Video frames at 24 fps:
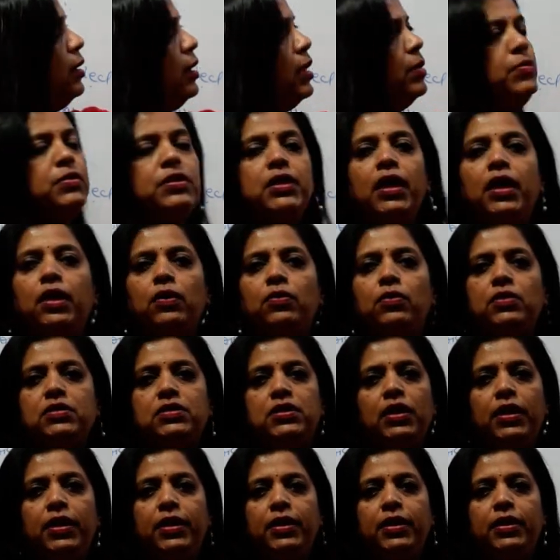comes Carolus
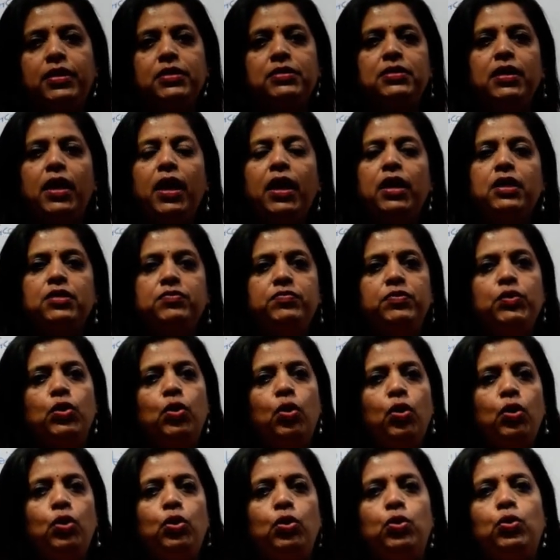Linnaeus. As you
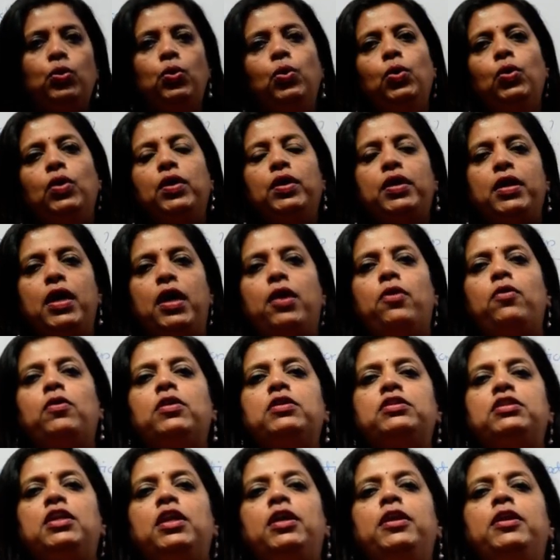all know,
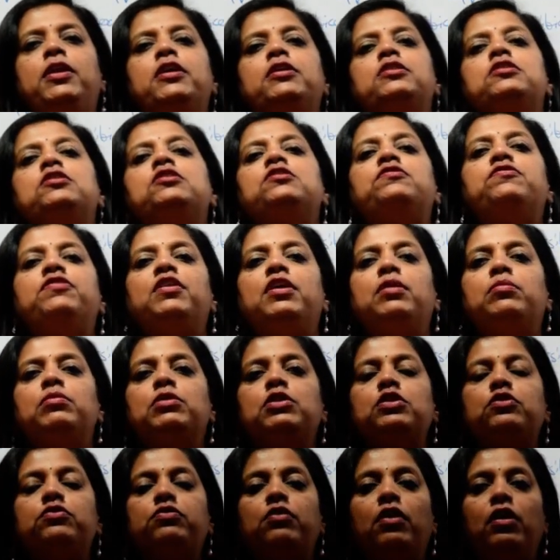Carolus Linnaeus is
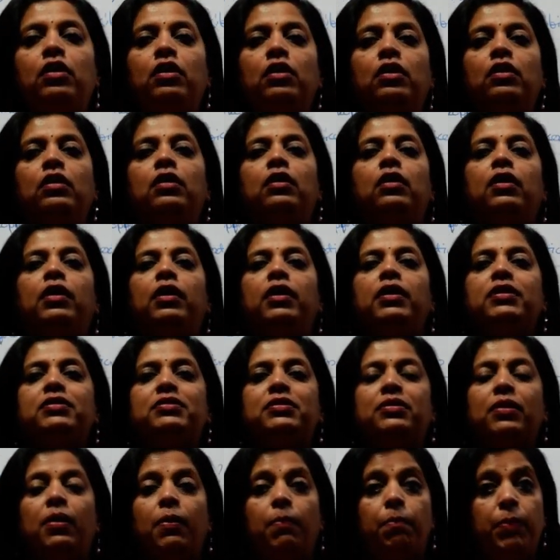famous for his
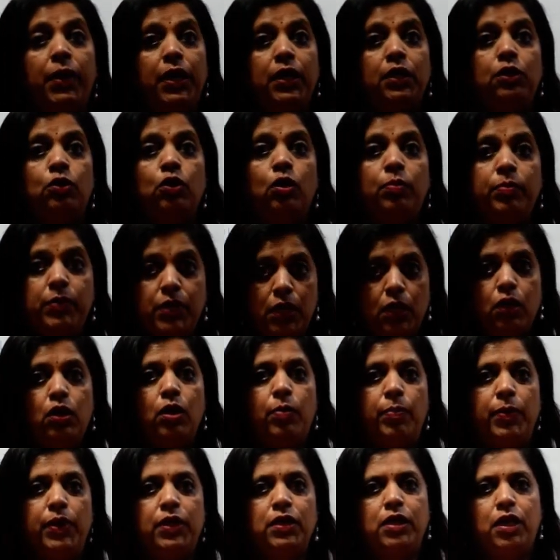binomial
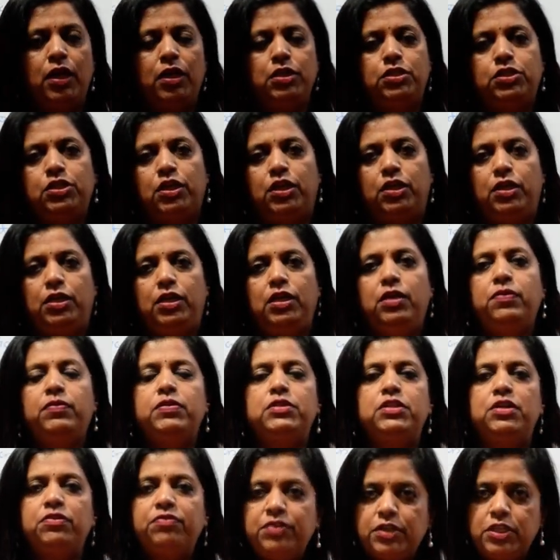nomenclature. He was
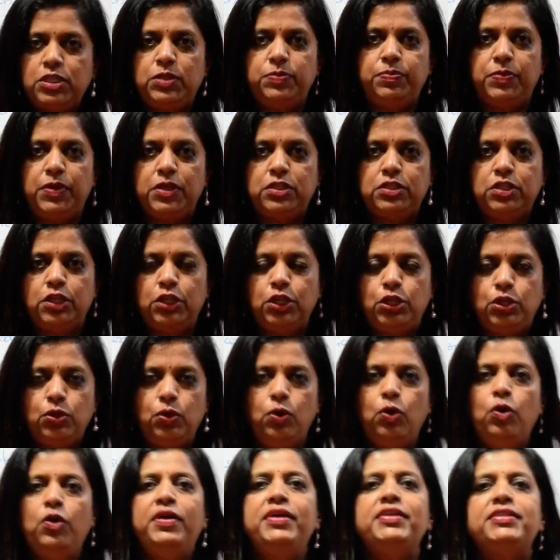the first person to
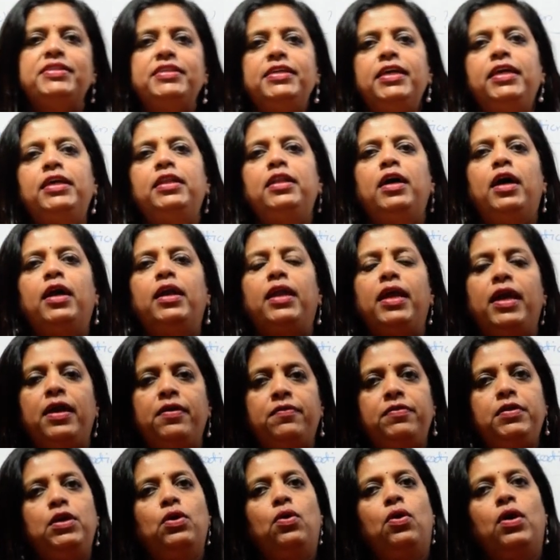say that
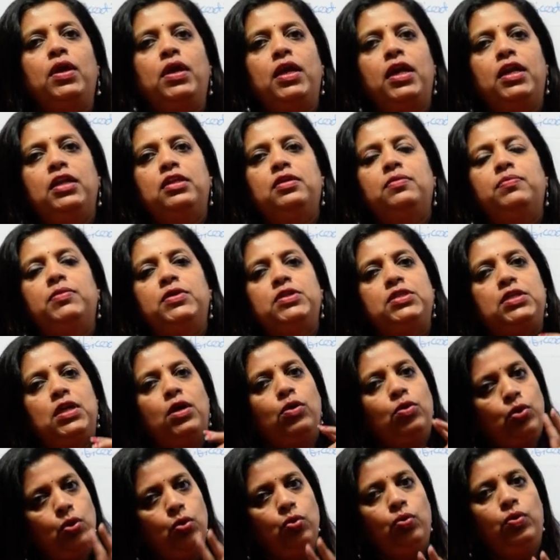every organism must
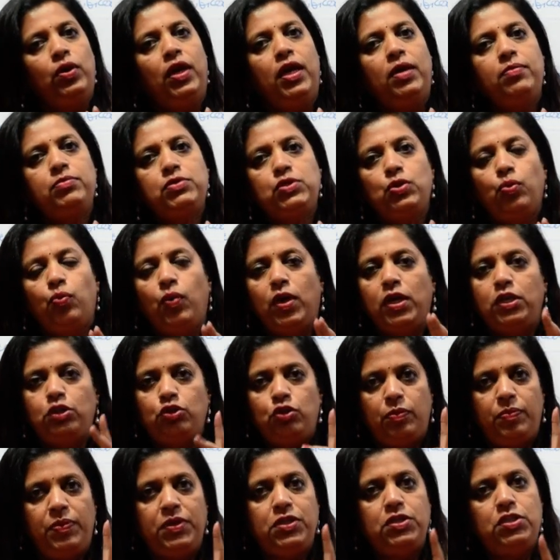have two names. So one
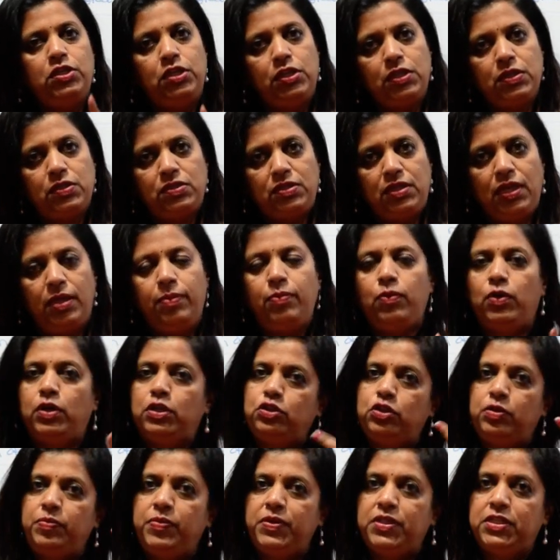should be genus name, one should
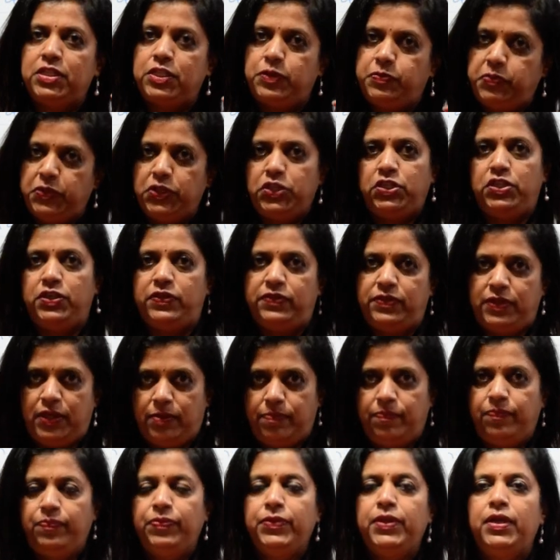be the species
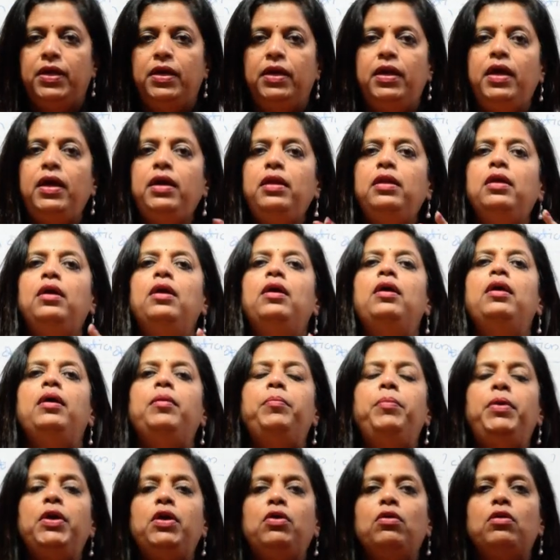name, right?
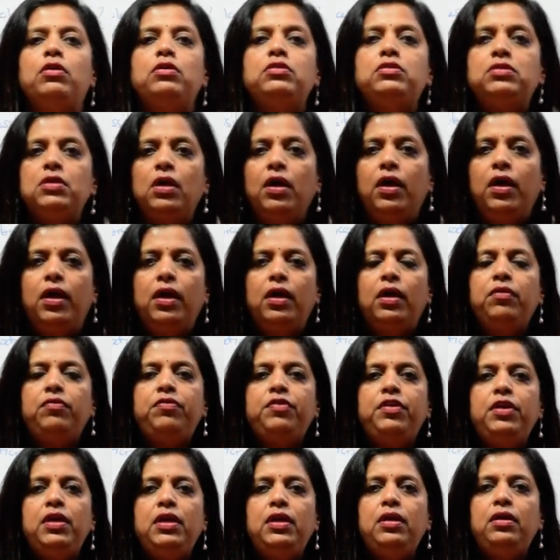Because
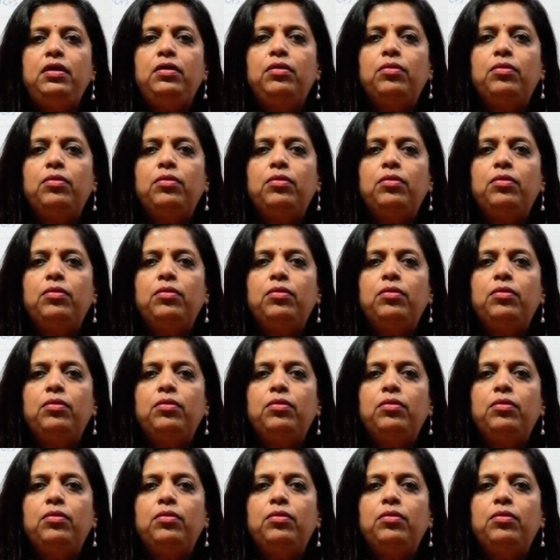every